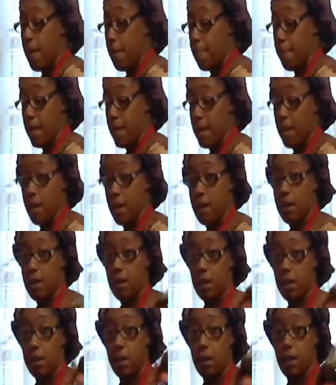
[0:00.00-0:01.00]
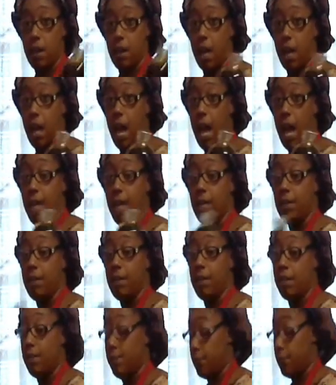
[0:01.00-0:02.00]
Now, I
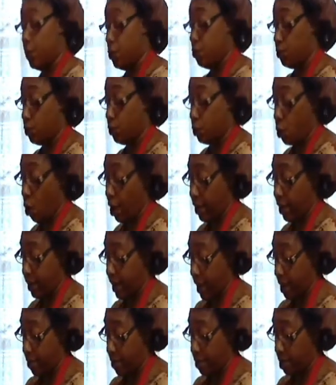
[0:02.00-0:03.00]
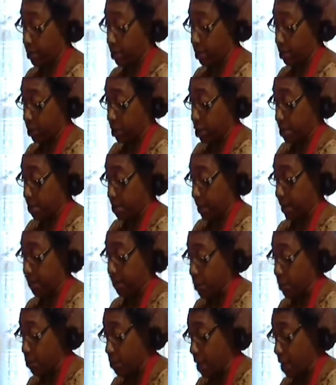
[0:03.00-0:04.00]
use dark Karo syrup, but
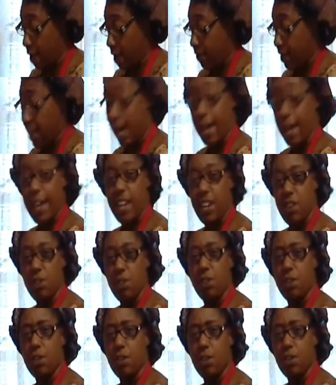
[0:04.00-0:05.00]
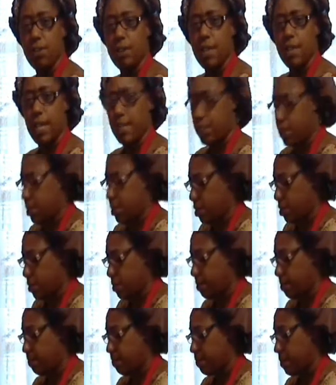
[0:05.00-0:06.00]
if you have light, you can use that too.